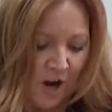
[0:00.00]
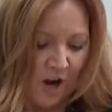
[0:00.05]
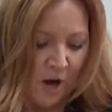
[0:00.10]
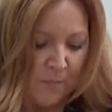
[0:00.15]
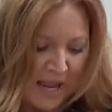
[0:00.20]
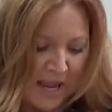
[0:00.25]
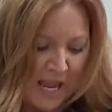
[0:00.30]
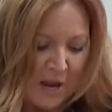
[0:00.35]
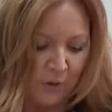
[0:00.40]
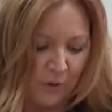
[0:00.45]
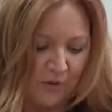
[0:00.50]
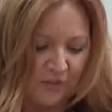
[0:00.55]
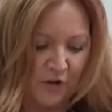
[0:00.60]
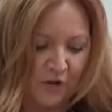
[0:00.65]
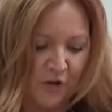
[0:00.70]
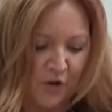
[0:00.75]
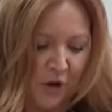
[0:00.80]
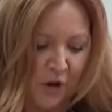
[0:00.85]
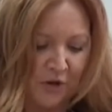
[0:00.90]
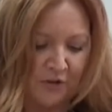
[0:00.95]
Opaque ones
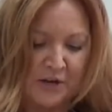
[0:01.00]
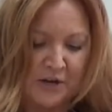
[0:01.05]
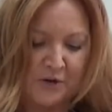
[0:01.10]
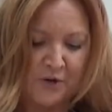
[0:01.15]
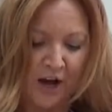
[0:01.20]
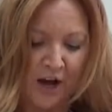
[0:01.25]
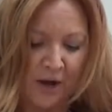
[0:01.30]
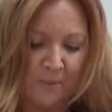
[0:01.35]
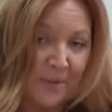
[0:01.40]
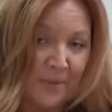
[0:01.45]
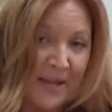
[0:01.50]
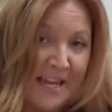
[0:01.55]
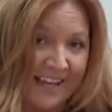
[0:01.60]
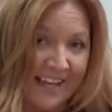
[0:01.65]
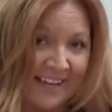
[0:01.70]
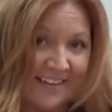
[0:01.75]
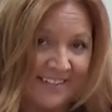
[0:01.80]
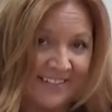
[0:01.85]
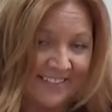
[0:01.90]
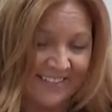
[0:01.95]
are good, then you can't
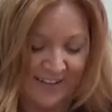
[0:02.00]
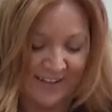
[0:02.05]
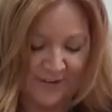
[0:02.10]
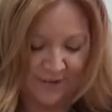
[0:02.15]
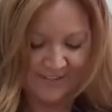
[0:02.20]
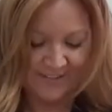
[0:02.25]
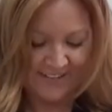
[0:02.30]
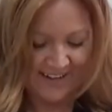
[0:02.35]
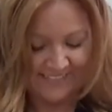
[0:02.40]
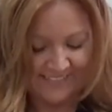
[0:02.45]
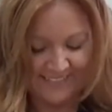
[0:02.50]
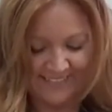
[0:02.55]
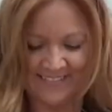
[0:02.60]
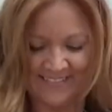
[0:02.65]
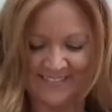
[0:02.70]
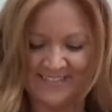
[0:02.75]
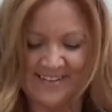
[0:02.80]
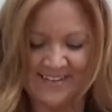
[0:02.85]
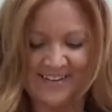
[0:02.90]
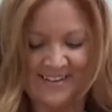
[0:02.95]
peek in to see the
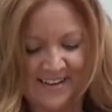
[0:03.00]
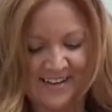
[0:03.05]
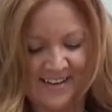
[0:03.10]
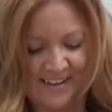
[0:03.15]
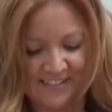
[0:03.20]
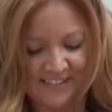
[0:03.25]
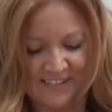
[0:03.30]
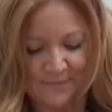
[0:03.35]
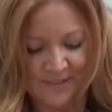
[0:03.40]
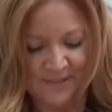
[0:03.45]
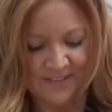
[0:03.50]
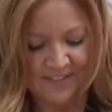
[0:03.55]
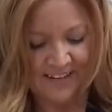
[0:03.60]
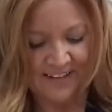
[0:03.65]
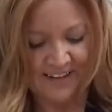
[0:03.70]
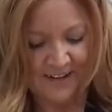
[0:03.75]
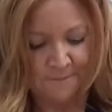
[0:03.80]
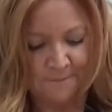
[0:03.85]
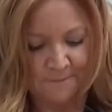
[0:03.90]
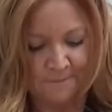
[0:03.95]
contents. So put it
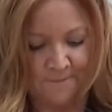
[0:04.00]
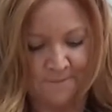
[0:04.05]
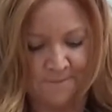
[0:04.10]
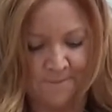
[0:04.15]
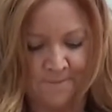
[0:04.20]
in.